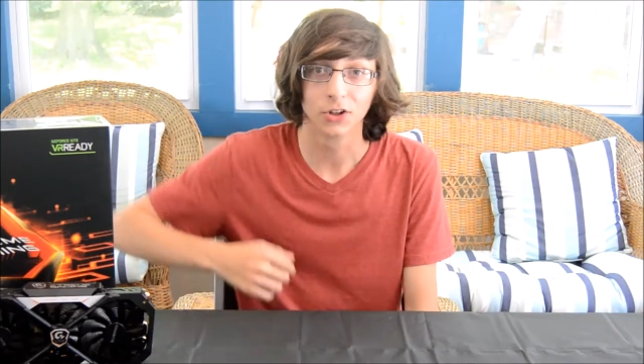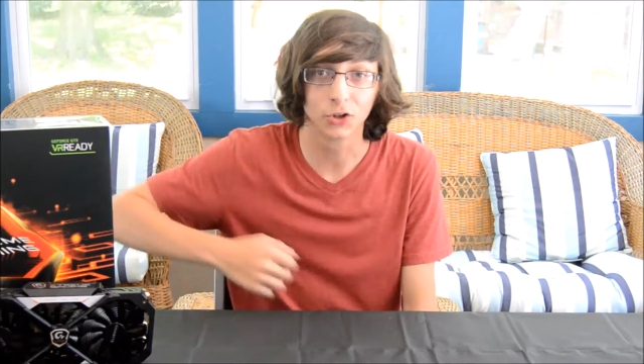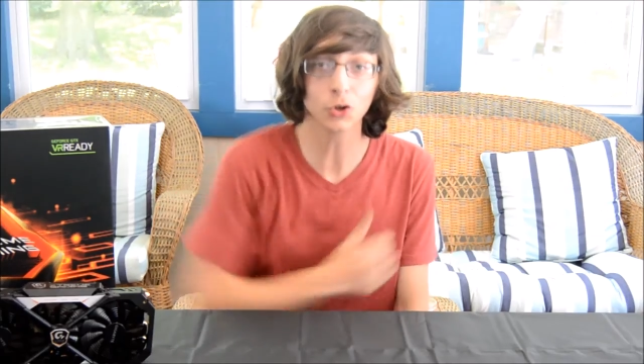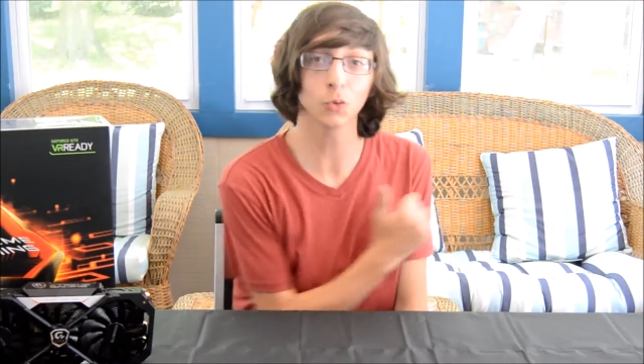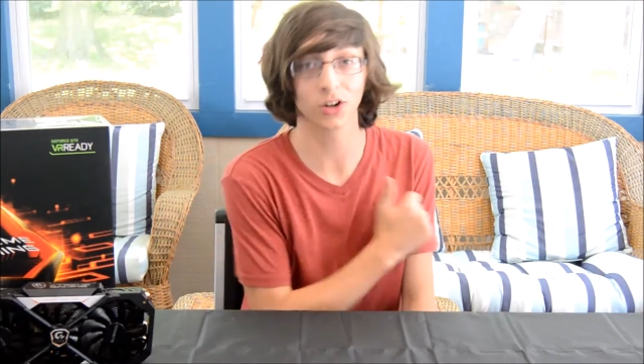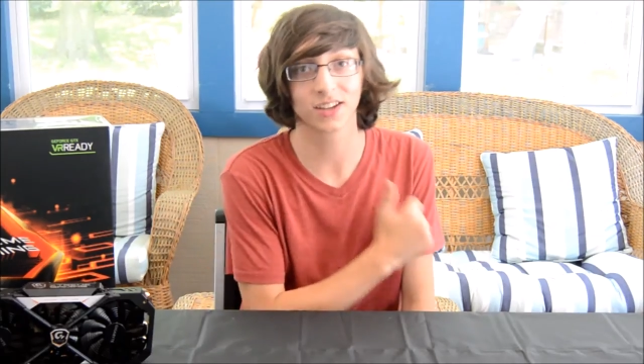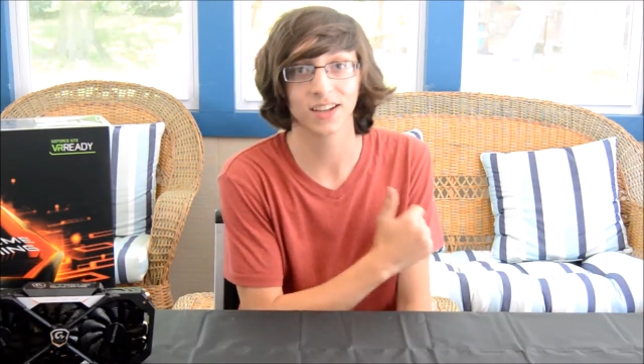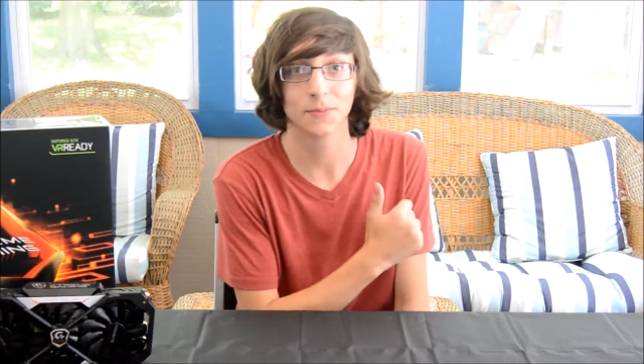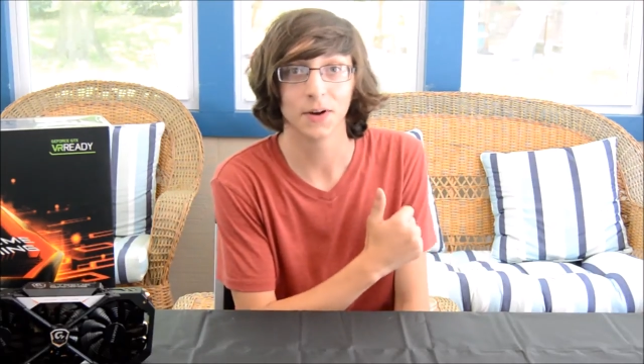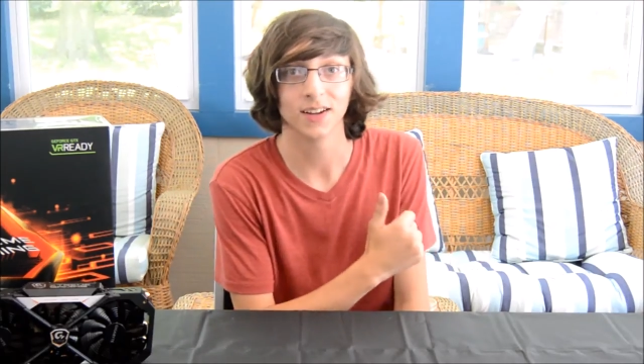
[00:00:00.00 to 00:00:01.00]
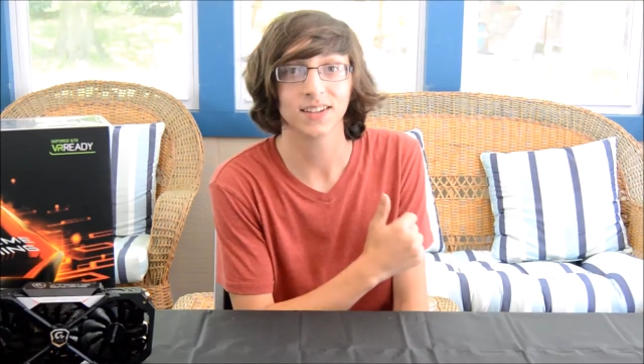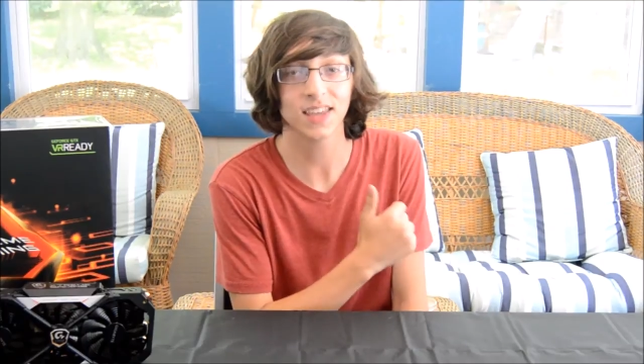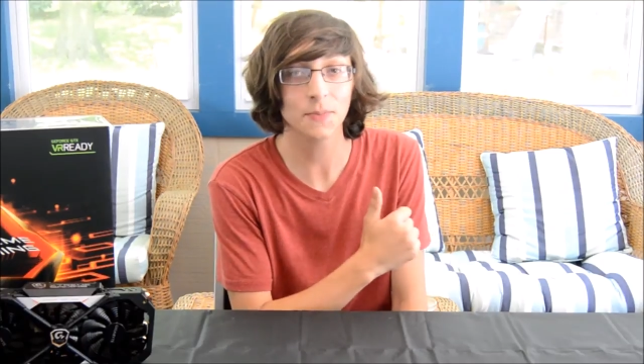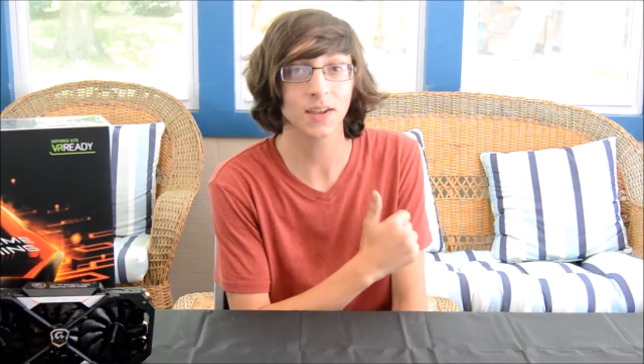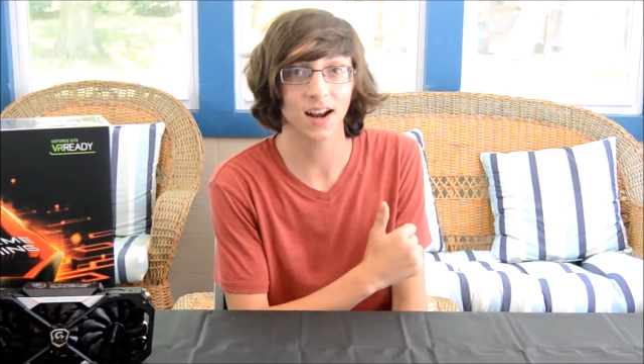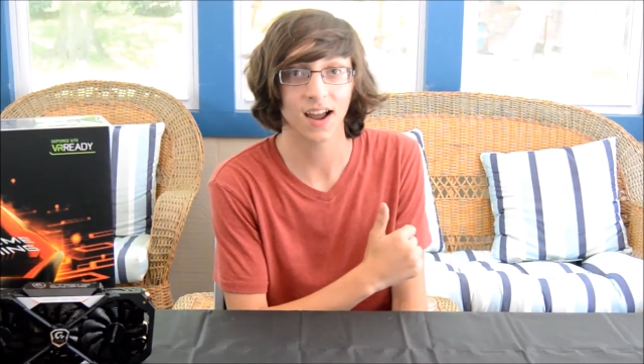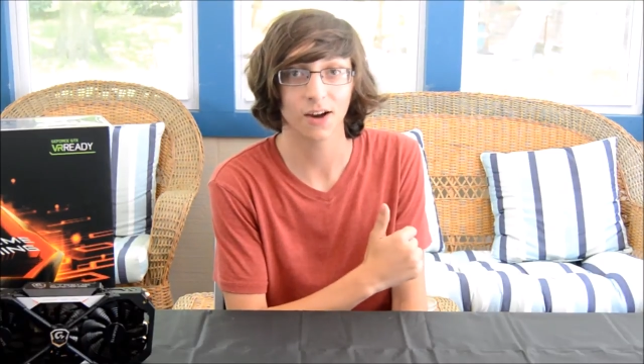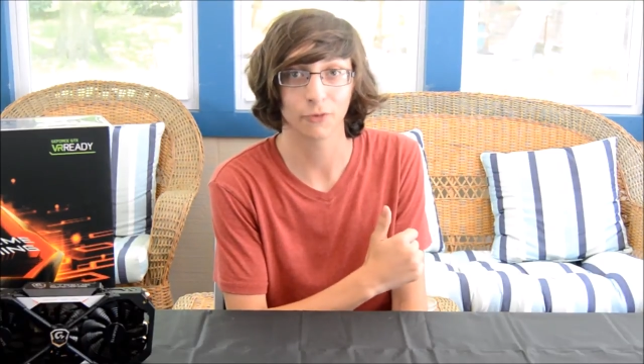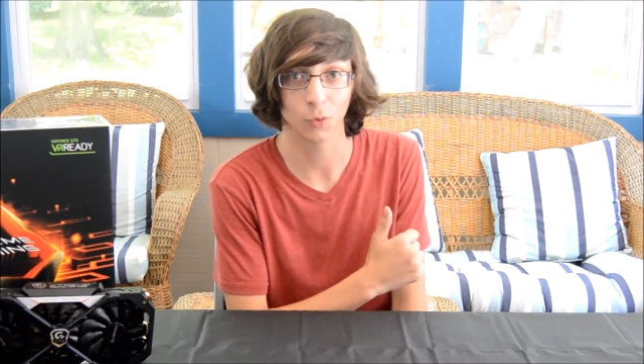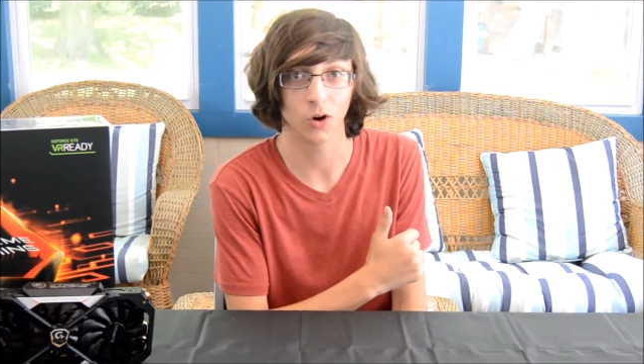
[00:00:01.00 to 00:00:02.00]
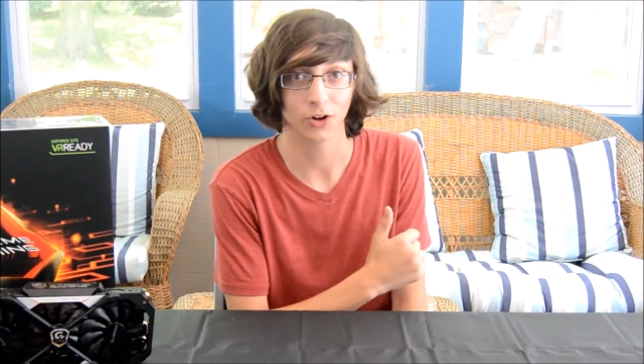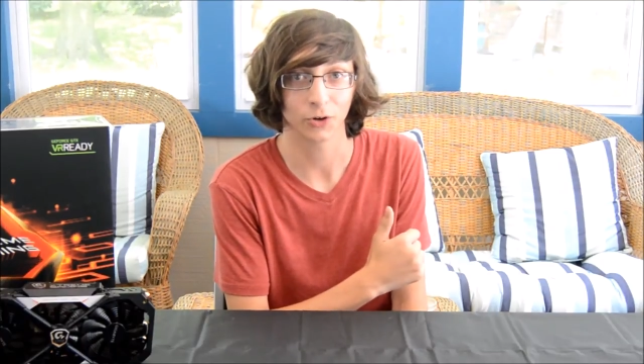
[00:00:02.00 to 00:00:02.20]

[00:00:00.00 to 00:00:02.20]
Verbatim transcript: Good work, Gigabyte, keeping an eye out for water